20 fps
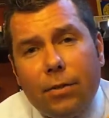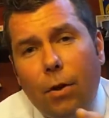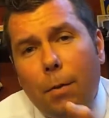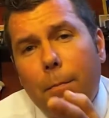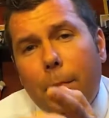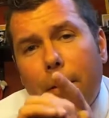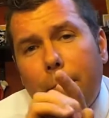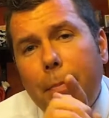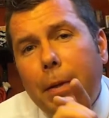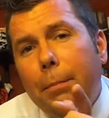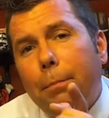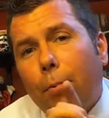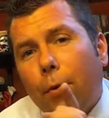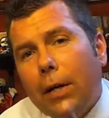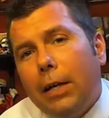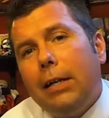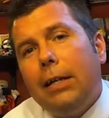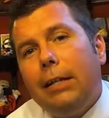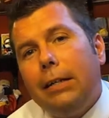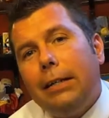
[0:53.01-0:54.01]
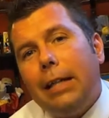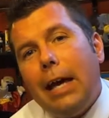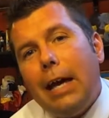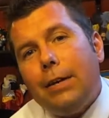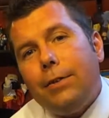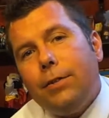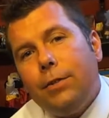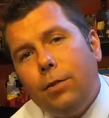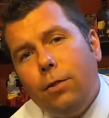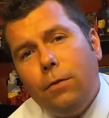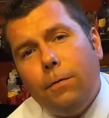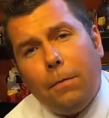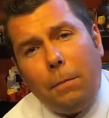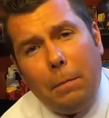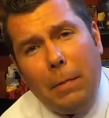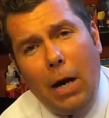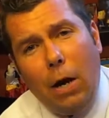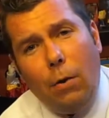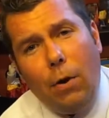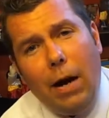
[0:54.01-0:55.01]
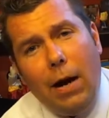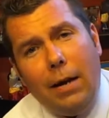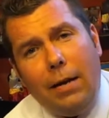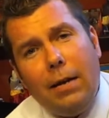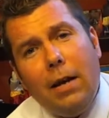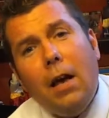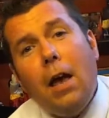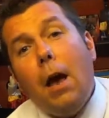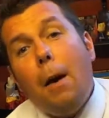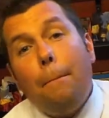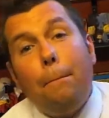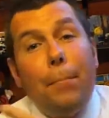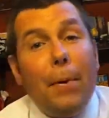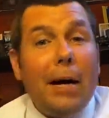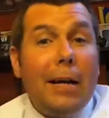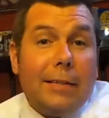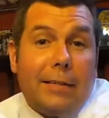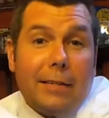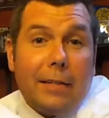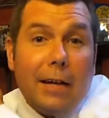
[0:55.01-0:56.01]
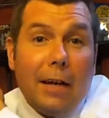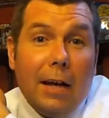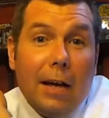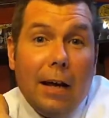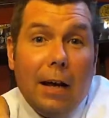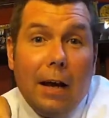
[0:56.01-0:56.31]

So I'm gonna be bringing that to you from now on, but.